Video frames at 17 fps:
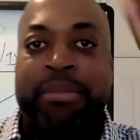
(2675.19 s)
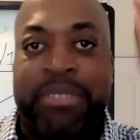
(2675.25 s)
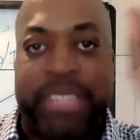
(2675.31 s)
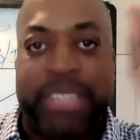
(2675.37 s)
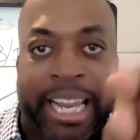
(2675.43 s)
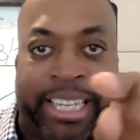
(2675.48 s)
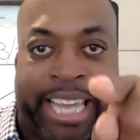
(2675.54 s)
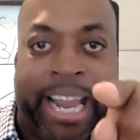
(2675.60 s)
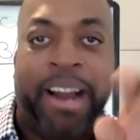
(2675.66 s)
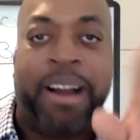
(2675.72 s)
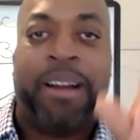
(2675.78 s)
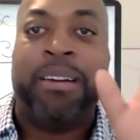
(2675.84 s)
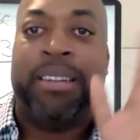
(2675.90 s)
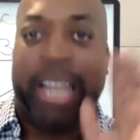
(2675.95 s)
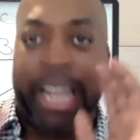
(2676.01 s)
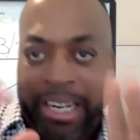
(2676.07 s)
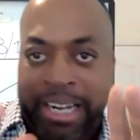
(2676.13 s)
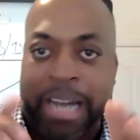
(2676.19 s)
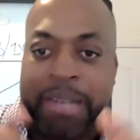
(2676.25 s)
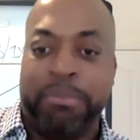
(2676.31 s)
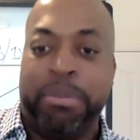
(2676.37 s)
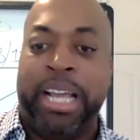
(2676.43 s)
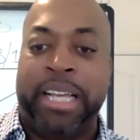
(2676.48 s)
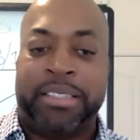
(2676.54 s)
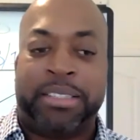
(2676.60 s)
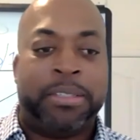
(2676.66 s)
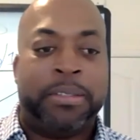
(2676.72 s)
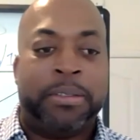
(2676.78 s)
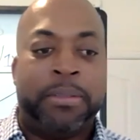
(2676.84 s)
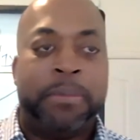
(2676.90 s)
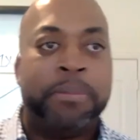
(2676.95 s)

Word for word: Take care and God bless.